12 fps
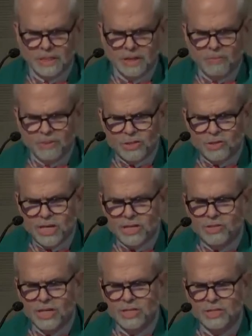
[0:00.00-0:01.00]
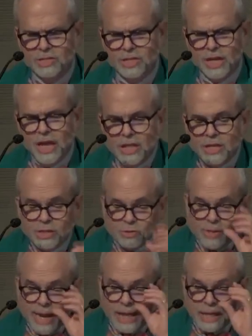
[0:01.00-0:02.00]
With Jesus, these
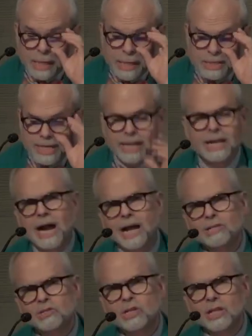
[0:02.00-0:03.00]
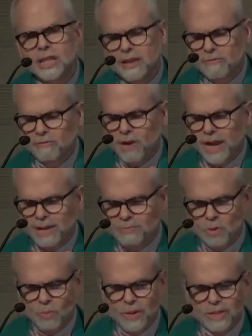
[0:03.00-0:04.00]
realities get constantly
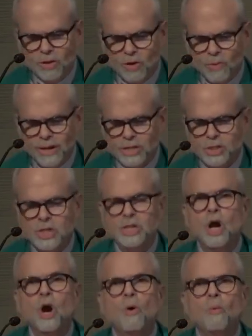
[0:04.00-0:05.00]
framed with the question,